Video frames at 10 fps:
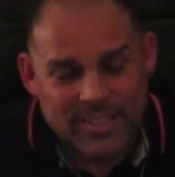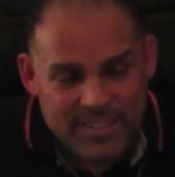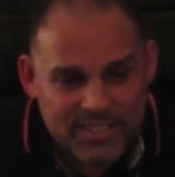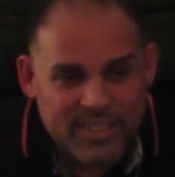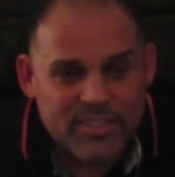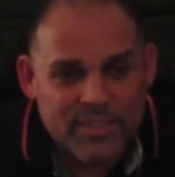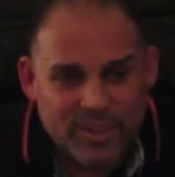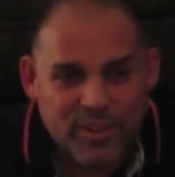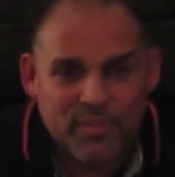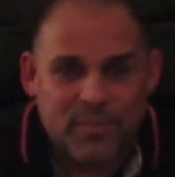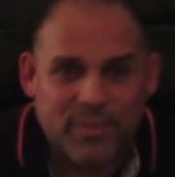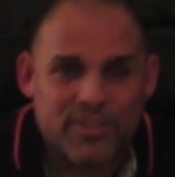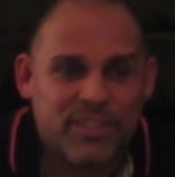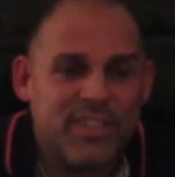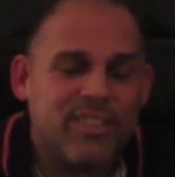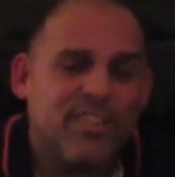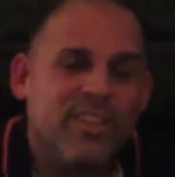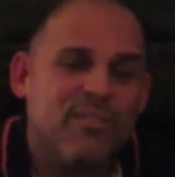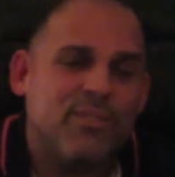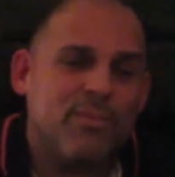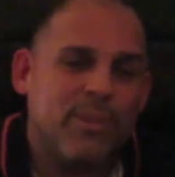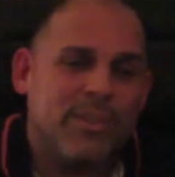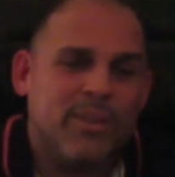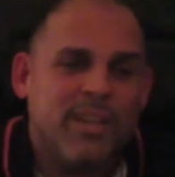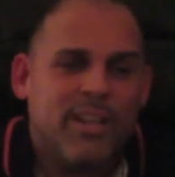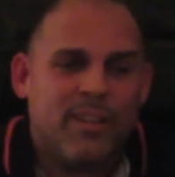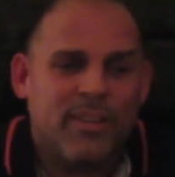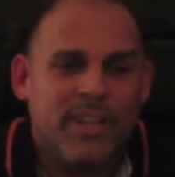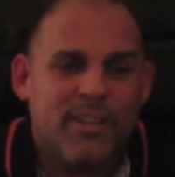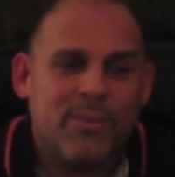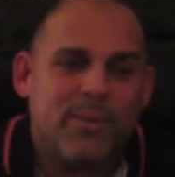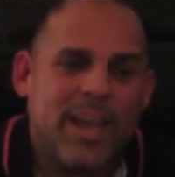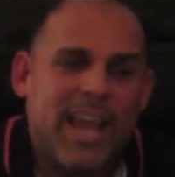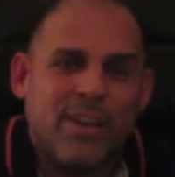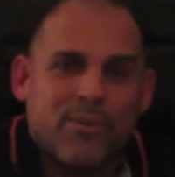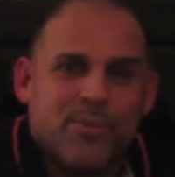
it's tough because he doesn't leave you too many. He don't angle